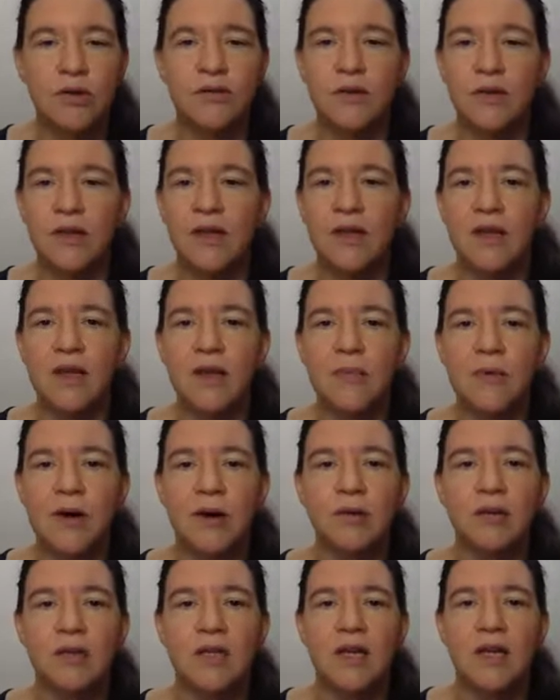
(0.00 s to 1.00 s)
if you're thinking
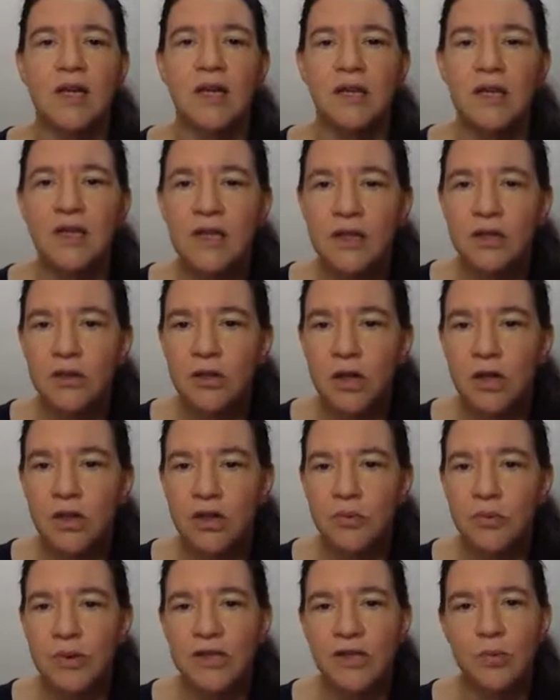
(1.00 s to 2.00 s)
about legal
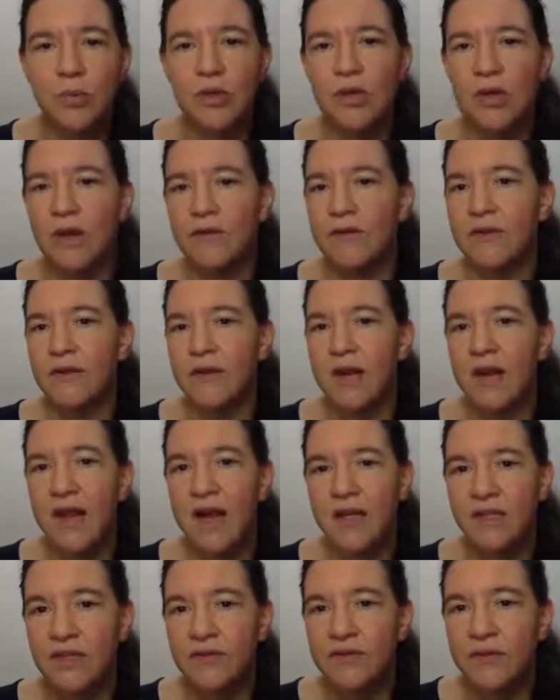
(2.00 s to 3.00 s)
documents where you have a
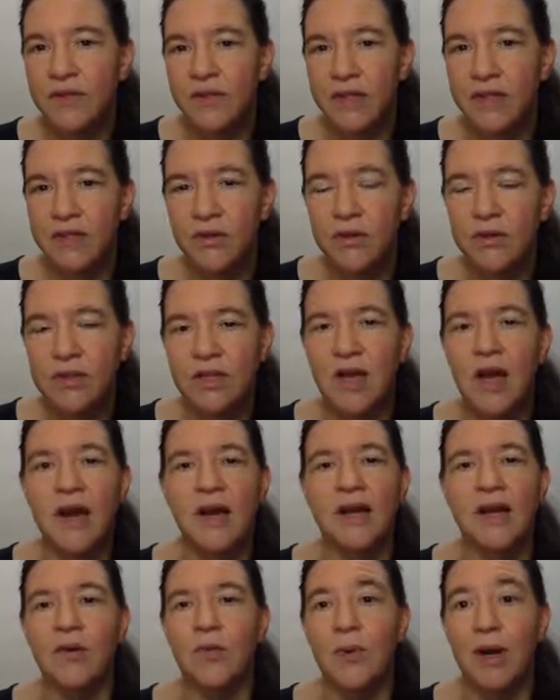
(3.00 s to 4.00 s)
last will that you
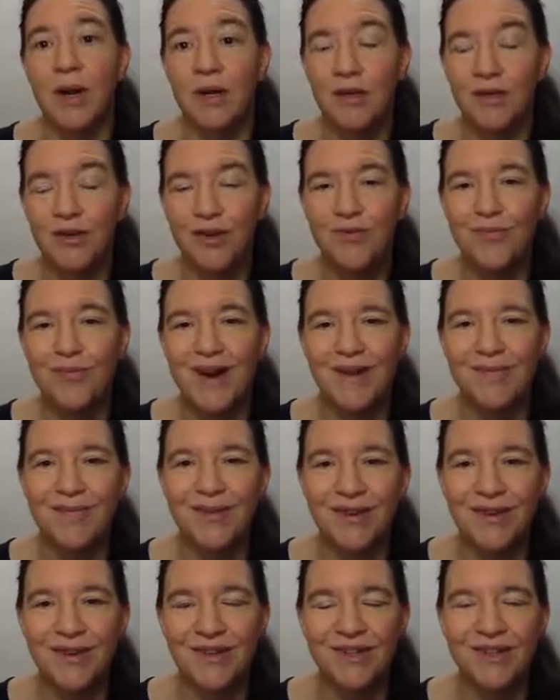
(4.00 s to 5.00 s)
sign, and well, you might
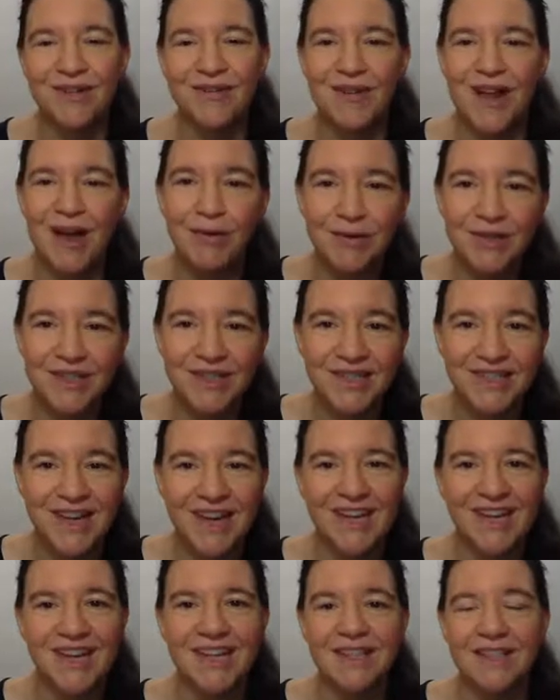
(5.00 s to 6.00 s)
be not around in
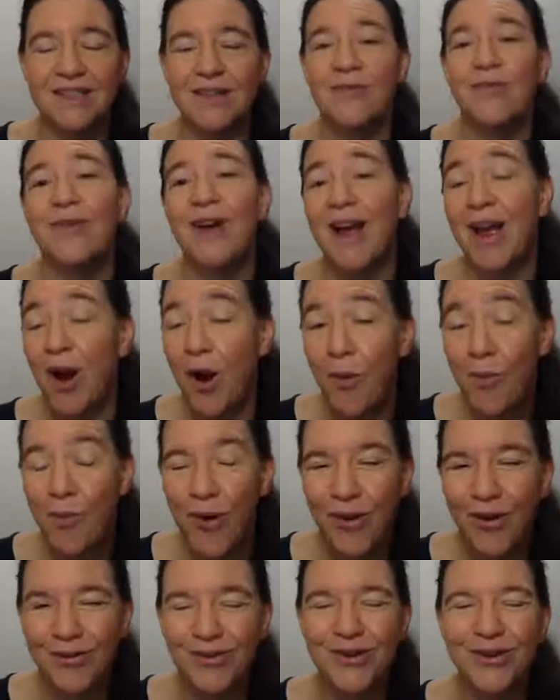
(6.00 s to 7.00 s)
10 years, I hope
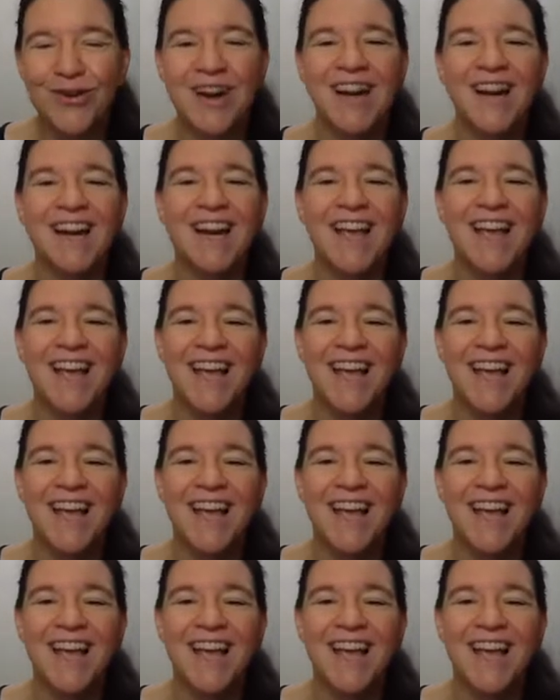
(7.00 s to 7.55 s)
all of you are.